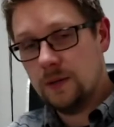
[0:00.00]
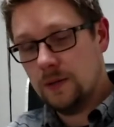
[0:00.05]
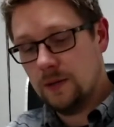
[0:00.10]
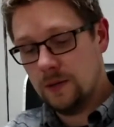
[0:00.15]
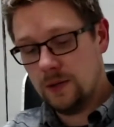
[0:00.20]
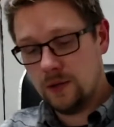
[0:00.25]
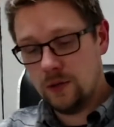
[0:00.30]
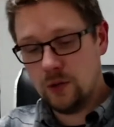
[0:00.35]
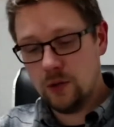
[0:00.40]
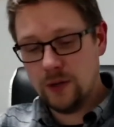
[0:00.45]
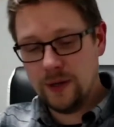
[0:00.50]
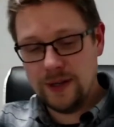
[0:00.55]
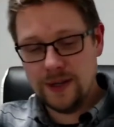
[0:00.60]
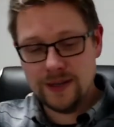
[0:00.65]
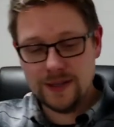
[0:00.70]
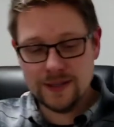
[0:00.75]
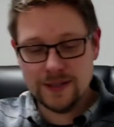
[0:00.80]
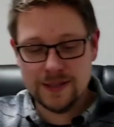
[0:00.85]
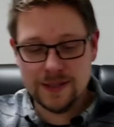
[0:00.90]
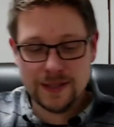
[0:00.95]
Oh, it
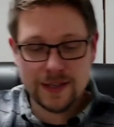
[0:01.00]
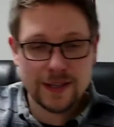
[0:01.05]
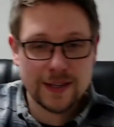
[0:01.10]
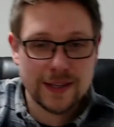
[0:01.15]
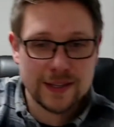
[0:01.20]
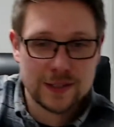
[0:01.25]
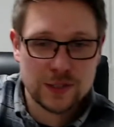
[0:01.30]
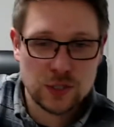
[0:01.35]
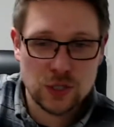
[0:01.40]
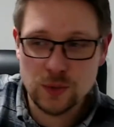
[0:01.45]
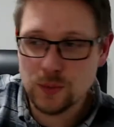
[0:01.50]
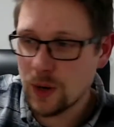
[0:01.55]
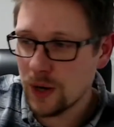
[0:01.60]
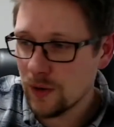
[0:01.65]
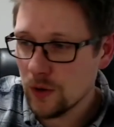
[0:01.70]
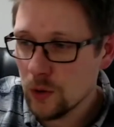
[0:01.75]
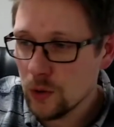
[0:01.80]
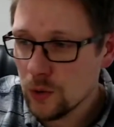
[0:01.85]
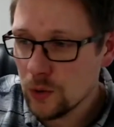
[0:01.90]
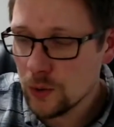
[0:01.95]
is. It's 2 more.
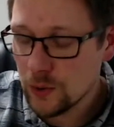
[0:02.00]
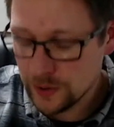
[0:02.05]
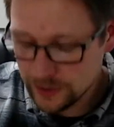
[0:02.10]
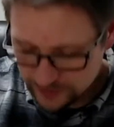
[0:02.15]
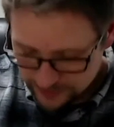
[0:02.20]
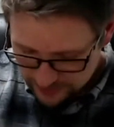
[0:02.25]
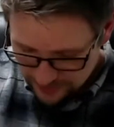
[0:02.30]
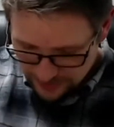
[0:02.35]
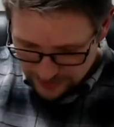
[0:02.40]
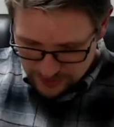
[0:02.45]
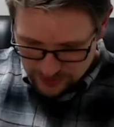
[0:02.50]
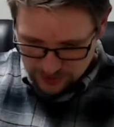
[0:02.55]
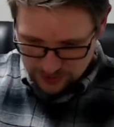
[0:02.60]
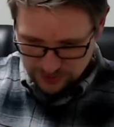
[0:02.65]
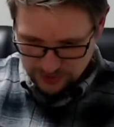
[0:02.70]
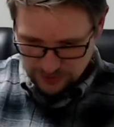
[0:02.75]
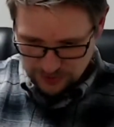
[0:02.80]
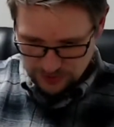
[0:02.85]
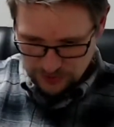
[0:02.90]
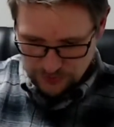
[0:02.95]
Oh, nice.
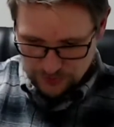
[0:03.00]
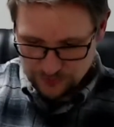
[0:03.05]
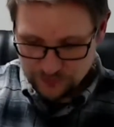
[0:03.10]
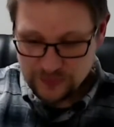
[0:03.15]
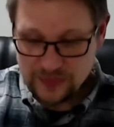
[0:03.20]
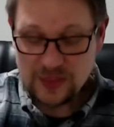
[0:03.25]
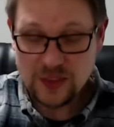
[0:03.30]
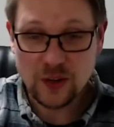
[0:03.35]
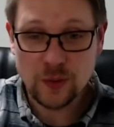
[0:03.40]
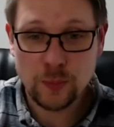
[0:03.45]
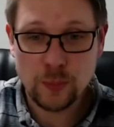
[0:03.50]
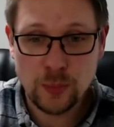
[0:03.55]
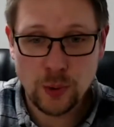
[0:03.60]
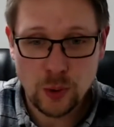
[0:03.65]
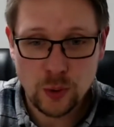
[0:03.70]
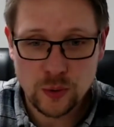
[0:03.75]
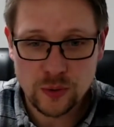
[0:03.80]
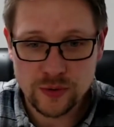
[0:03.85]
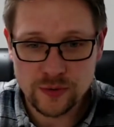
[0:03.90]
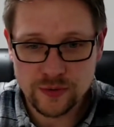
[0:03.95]
They're
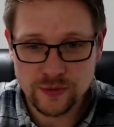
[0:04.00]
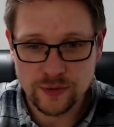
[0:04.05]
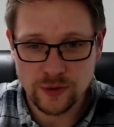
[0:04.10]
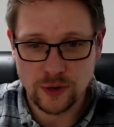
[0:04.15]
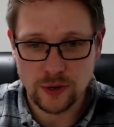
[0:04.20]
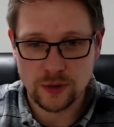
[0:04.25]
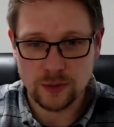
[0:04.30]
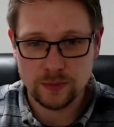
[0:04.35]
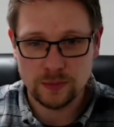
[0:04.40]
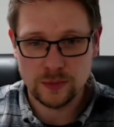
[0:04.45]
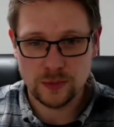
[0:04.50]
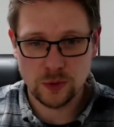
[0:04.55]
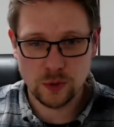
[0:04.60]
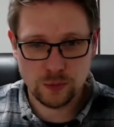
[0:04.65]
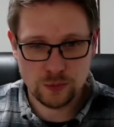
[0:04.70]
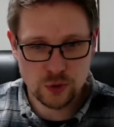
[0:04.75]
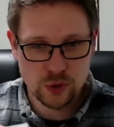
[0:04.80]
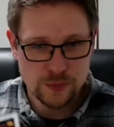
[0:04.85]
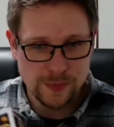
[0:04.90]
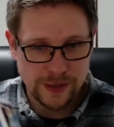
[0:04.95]
both from... Oh,
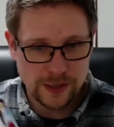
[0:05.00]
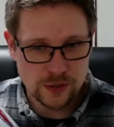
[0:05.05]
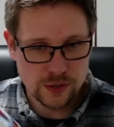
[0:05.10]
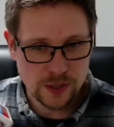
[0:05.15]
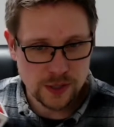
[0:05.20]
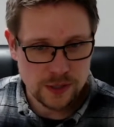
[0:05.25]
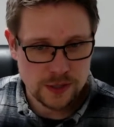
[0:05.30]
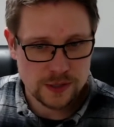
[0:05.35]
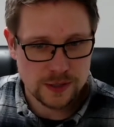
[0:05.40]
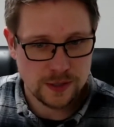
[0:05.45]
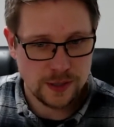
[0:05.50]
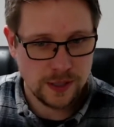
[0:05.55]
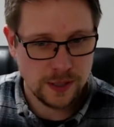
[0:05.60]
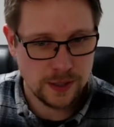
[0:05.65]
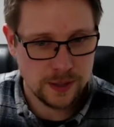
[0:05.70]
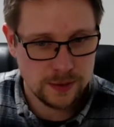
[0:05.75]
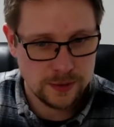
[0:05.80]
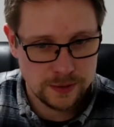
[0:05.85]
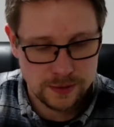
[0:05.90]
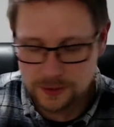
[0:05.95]
there's my address.
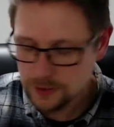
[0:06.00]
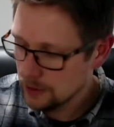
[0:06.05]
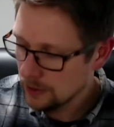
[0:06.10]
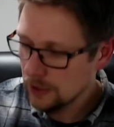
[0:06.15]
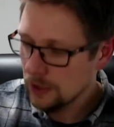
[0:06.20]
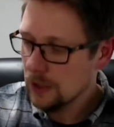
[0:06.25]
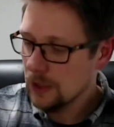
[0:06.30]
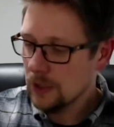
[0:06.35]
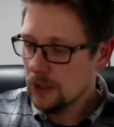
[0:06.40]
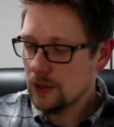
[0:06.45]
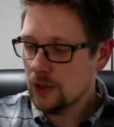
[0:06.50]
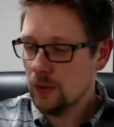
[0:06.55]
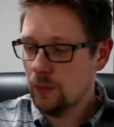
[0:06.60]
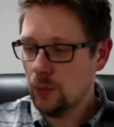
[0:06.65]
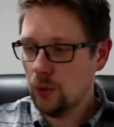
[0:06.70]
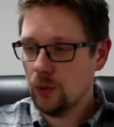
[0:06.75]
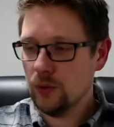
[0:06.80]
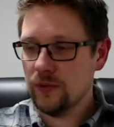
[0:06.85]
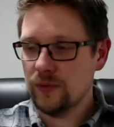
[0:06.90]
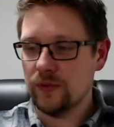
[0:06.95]
Hello. They're
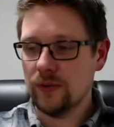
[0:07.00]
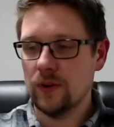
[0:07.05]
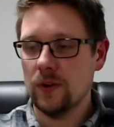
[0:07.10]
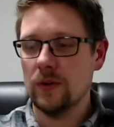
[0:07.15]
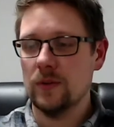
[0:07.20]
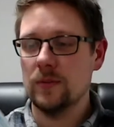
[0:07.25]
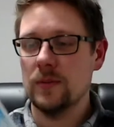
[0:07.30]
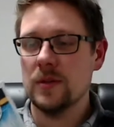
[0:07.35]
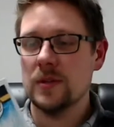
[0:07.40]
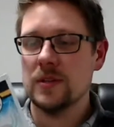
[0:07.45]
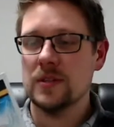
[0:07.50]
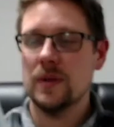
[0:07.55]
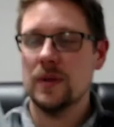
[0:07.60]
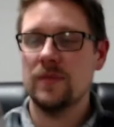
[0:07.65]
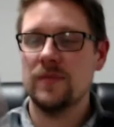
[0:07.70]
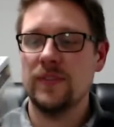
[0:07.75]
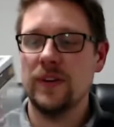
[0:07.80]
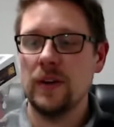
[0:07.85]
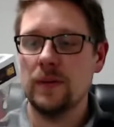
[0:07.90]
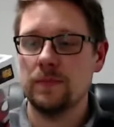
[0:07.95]
both from the same
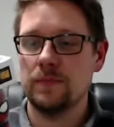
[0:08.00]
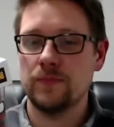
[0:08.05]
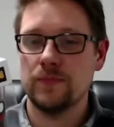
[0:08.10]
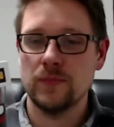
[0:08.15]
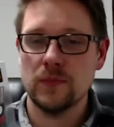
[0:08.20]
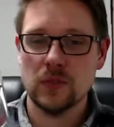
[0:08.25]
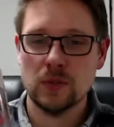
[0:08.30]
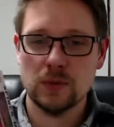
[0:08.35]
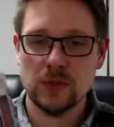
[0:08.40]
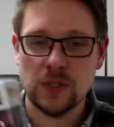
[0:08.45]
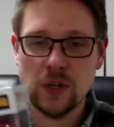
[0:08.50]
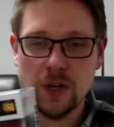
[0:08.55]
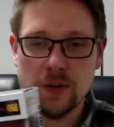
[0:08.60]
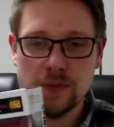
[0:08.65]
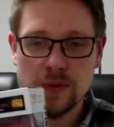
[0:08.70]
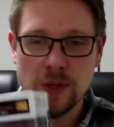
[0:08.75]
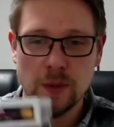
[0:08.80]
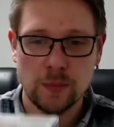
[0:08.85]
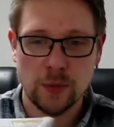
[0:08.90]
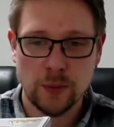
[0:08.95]
film. So we'll start off with
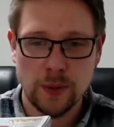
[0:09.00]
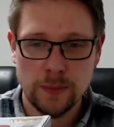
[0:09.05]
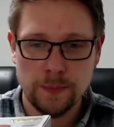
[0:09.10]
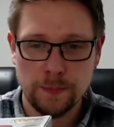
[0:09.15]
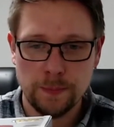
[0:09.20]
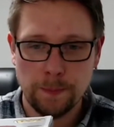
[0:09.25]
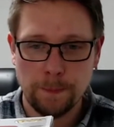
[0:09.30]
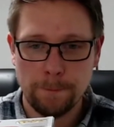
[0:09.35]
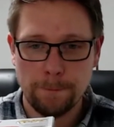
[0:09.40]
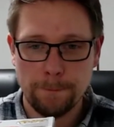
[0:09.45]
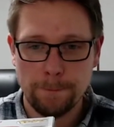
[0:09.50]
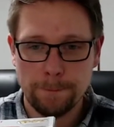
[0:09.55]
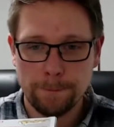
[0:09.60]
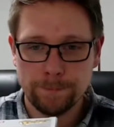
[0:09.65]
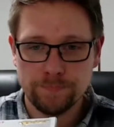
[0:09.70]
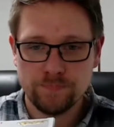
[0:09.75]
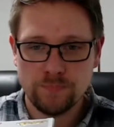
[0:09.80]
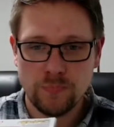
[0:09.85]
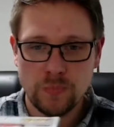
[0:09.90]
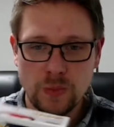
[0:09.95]
number 1.
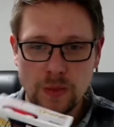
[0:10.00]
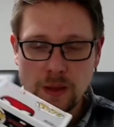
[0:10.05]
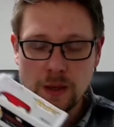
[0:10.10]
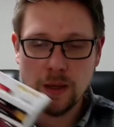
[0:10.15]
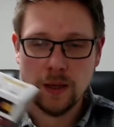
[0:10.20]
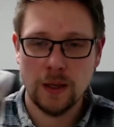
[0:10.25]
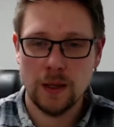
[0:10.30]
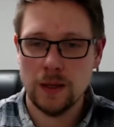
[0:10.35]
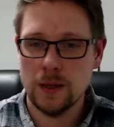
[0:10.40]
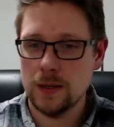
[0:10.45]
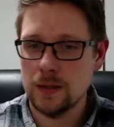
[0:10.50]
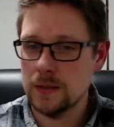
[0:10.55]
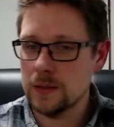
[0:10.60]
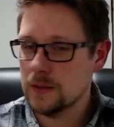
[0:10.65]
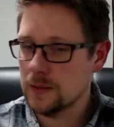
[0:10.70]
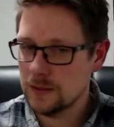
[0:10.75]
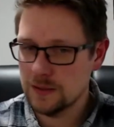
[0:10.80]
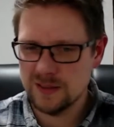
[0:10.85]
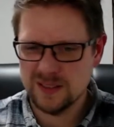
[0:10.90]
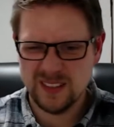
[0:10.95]
And
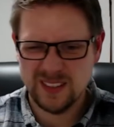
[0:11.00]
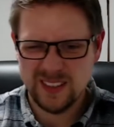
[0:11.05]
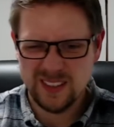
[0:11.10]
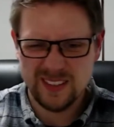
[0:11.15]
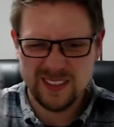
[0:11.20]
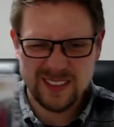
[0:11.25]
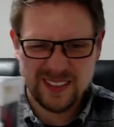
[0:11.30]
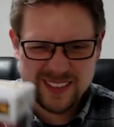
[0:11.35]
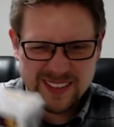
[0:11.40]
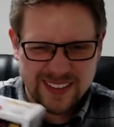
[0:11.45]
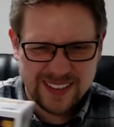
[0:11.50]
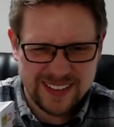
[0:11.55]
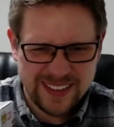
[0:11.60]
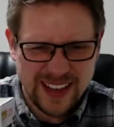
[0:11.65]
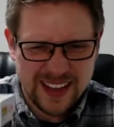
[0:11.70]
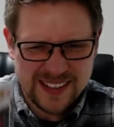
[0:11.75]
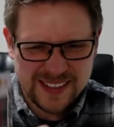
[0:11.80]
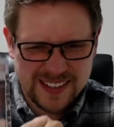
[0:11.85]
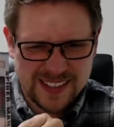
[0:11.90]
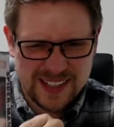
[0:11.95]

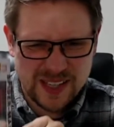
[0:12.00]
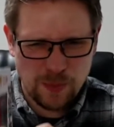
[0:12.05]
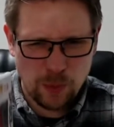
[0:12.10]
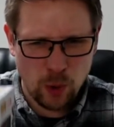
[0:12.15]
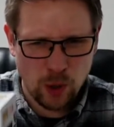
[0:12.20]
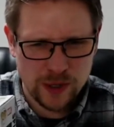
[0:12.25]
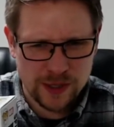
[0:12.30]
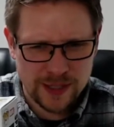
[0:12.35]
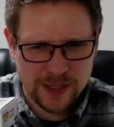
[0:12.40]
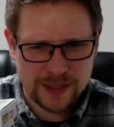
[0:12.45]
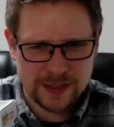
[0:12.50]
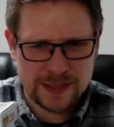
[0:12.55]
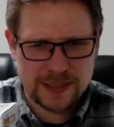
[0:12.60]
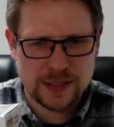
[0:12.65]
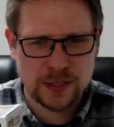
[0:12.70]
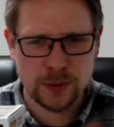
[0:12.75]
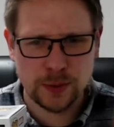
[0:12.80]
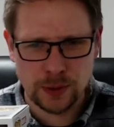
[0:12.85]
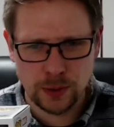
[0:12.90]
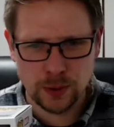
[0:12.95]
that's disappointingly
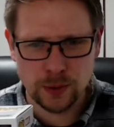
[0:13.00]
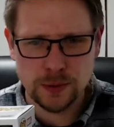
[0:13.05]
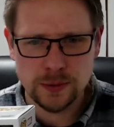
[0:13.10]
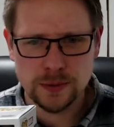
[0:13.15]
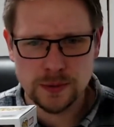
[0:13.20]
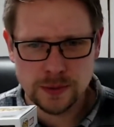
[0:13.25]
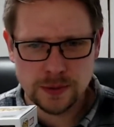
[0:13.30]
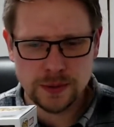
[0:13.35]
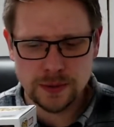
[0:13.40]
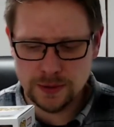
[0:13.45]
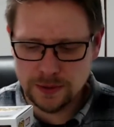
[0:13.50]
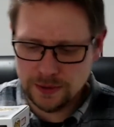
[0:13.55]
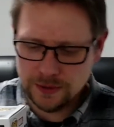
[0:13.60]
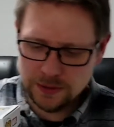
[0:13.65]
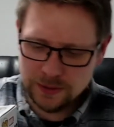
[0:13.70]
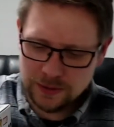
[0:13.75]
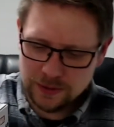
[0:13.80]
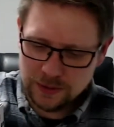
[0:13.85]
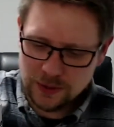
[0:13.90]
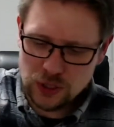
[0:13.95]
too low.
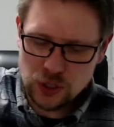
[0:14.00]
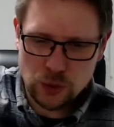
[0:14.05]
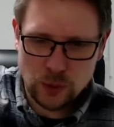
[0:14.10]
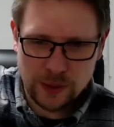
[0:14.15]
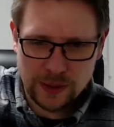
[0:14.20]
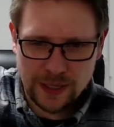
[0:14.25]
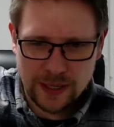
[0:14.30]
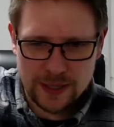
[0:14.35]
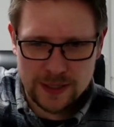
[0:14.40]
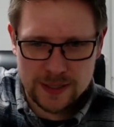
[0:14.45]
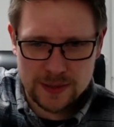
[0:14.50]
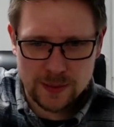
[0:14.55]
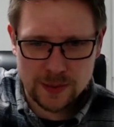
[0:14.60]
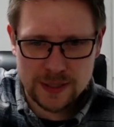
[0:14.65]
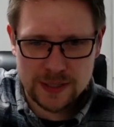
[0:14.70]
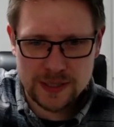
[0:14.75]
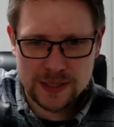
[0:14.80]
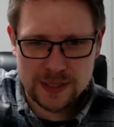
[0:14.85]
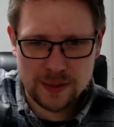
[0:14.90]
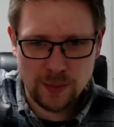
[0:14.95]
Because you guys want to
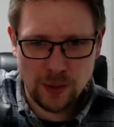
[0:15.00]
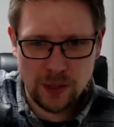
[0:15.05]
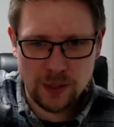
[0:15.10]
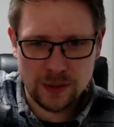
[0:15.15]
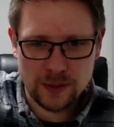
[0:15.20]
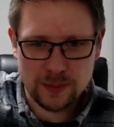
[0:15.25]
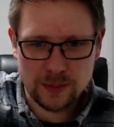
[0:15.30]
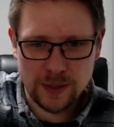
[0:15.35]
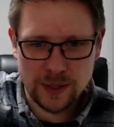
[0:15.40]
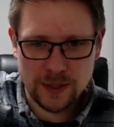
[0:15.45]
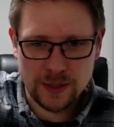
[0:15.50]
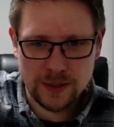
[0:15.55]
see the bottom, right?